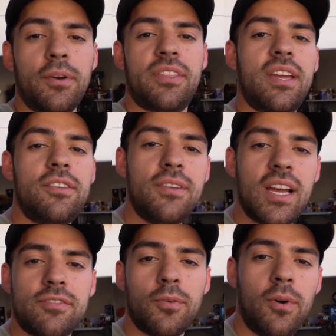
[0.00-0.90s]
wanna thank you
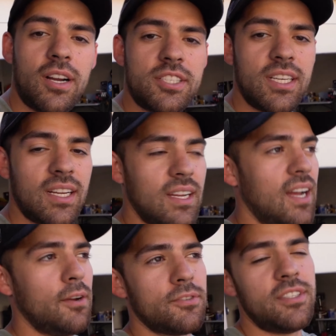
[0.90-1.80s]
guys for watching.
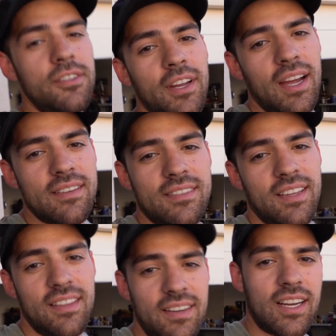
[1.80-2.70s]
I will see you guys
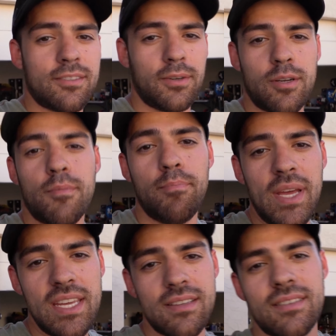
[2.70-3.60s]
in the next one.
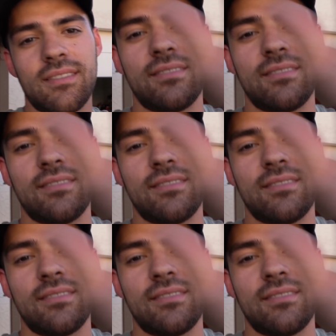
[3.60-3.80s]
Peace.